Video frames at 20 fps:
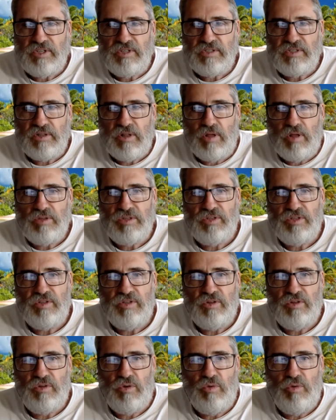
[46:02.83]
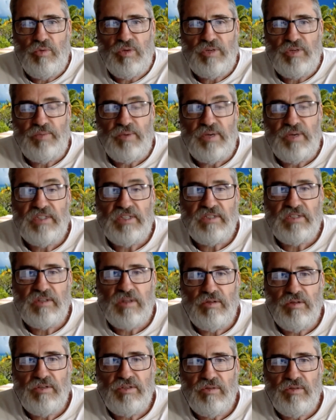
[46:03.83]
is close to the Lord, which brings us
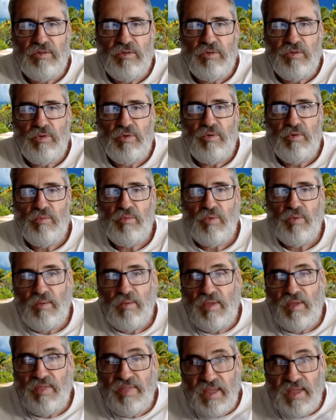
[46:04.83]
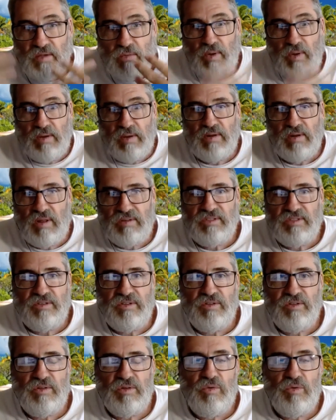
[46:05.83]
close to the Lord, or where we think we're closer
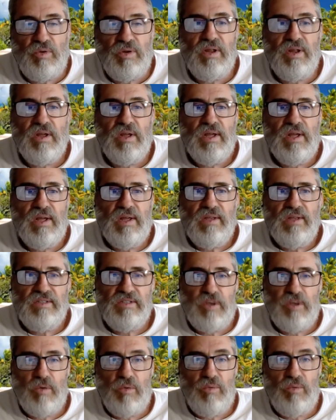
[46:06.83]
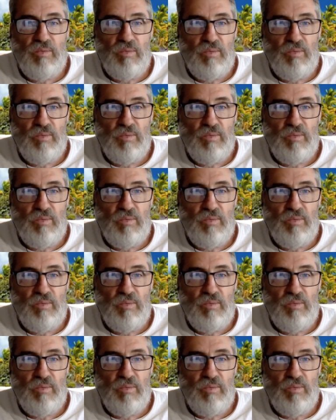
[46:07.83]
to the Lord. So